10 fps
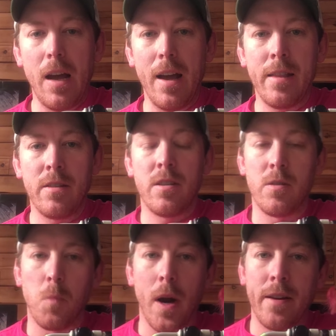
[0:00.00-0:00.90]
Hi, this
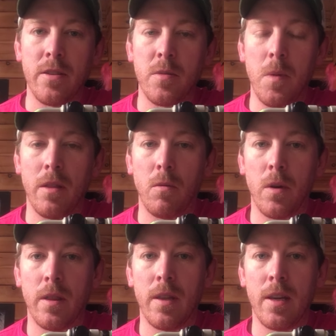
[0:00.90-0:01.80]
is Brandon Smith
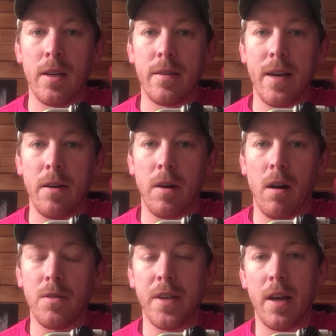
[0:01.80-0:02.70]
with the Tioga
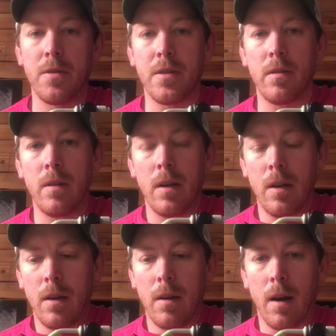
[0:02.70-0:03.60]
Arts Council.
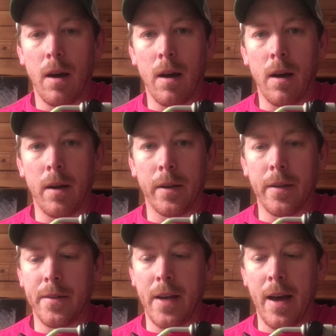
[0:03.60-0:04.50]

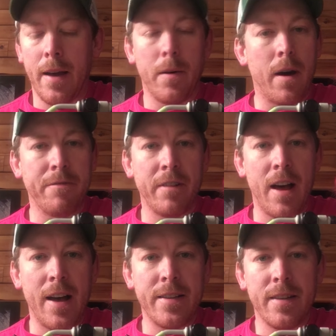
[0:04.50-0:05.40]
Gonna tie a
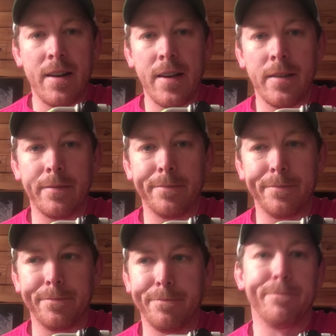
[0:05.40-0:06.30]
fly tonight.
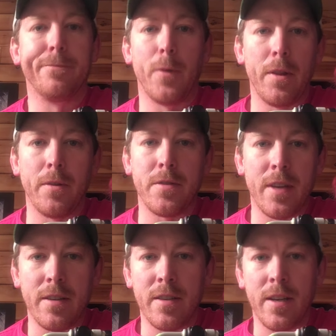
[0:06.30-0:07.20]
One of those
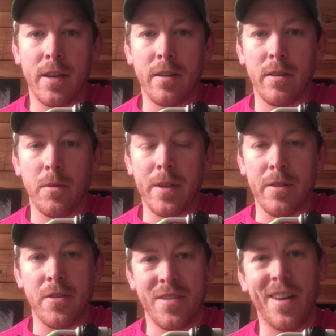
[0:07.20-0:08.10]
things that you can do when
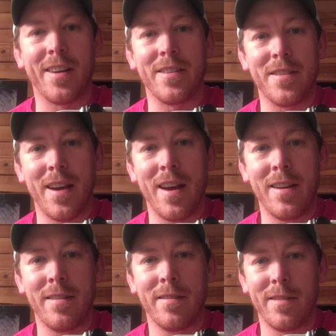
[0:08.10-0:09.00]
you're stuck
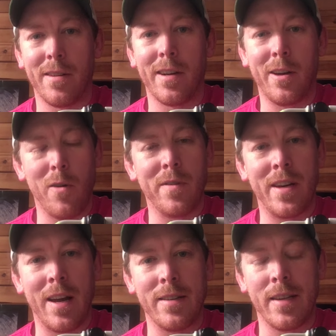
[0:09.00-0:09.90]
inside during
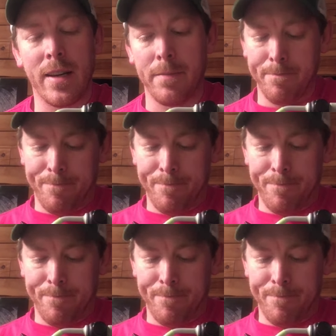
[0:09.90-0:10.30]
COVID-19.